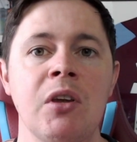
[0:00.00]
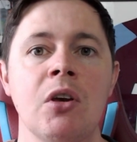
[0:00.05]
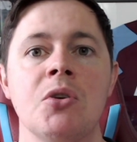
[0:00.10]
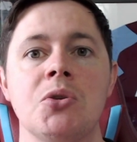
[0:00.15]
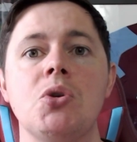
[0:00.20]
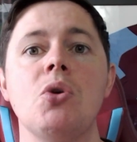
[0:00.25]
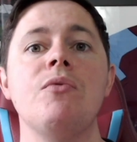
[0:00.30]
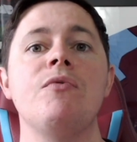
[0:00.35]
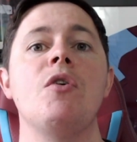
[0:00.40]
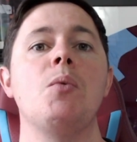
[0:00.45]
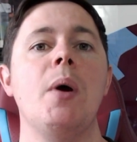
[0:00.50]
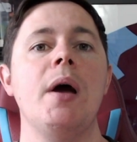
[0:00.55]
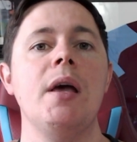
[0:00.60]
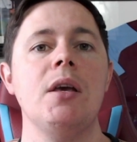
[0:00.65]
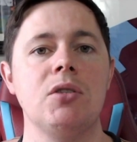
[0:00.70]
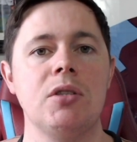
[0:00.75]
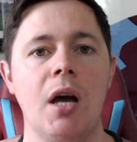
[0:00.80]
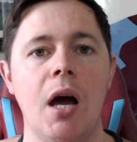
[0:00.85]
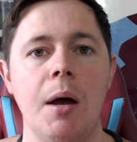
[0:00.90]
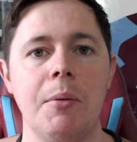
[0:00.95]
So for
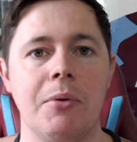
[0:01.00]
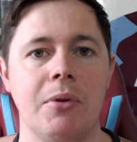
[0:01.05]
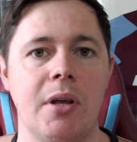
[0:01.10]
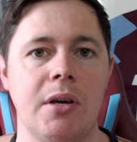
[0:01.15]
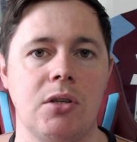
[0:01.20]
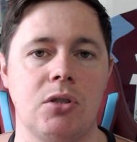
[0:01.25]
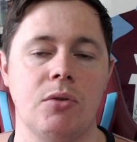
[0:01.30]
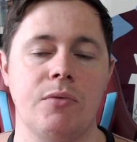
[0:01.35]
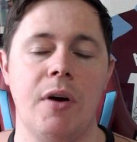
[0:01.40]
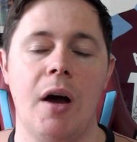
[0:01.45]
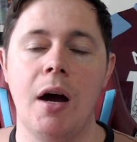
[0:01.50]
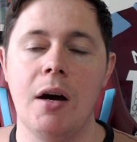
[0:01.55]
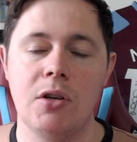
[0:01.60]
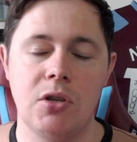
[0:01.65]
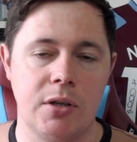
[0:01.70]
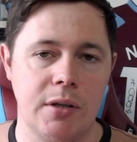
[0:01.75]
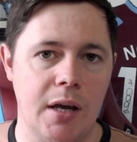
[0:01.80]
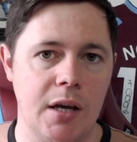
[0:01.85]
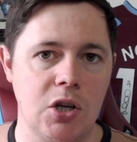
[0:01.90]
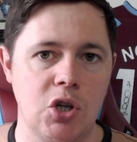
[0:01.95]
West Ham, the likes of
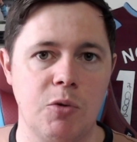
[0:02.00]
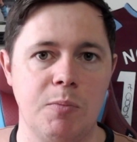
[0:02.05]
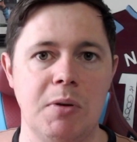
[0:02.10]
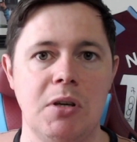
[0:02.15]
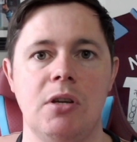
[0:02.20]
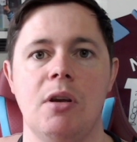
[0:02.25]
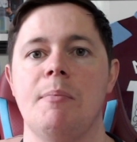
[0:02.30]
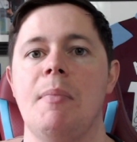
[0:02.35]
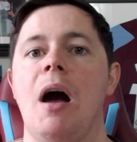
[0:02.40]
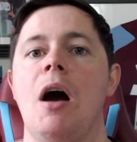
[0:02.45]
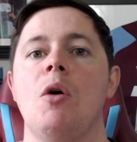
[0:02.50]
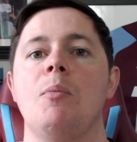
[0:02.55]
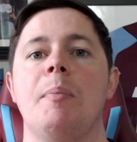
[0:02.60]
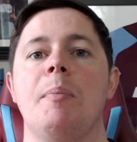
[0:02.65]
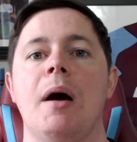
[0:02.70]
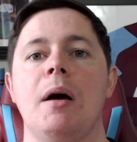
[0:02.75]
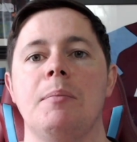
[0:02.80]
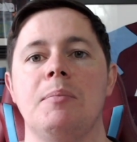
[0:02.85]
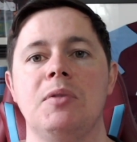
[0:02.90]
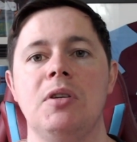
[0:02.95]
Harrison Ashby, Jamal
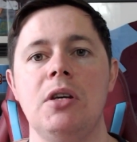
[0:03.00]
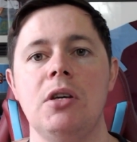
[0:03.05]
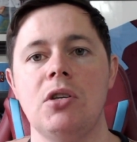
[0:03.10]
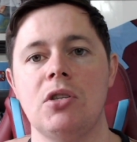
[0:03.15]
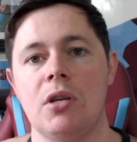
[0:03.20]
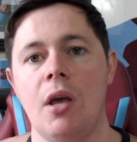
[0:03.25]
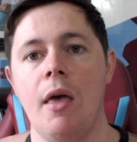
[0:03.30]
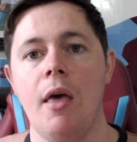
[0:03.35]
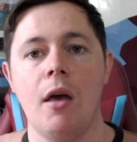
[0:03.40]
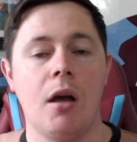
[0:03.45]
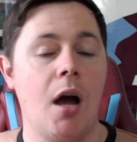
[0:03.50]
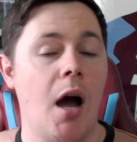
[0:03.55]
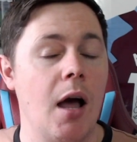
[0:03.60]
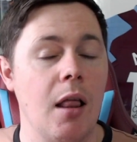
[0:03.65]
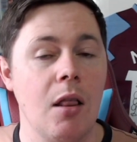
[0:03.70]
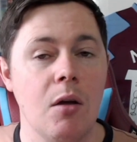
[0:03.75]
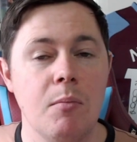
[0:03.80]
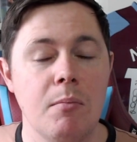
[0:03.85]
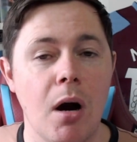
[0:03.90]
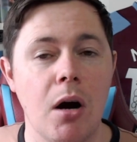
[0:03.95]
Baptiste,
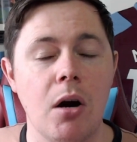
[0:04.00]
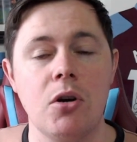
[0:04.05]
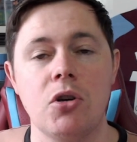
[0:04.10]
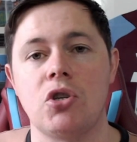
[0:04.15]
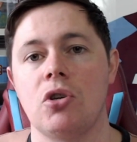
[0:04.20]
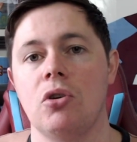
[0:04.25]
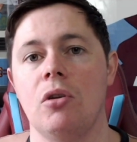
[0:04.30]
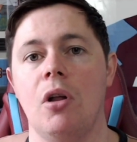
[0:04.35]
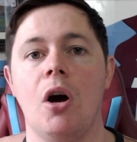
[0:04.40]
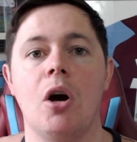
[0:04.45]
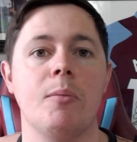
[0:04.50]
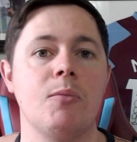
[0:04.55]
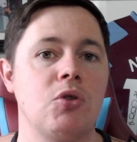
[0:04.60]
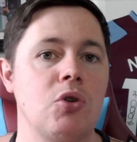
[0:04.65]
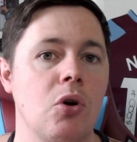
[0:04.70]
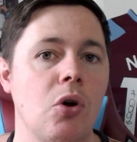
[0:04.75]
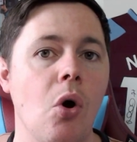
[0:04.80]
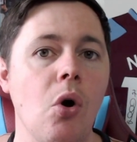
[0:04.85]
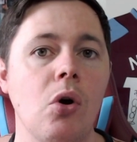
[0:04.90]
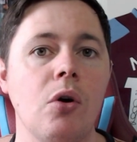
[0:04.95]
Callum Marshall,
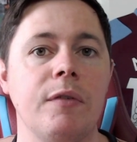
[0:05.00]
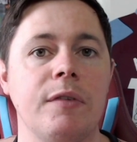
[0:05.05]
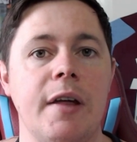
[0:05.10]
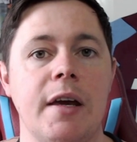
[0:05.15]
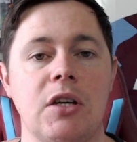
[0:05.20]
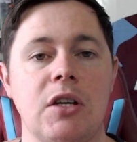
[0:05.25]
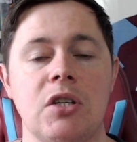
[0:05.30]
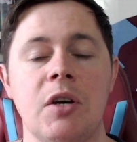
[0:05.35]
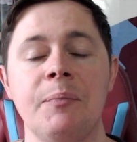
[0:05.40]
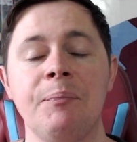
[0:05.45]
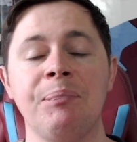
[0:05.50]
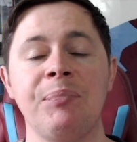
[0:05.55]
Armstrong Oko-Flex,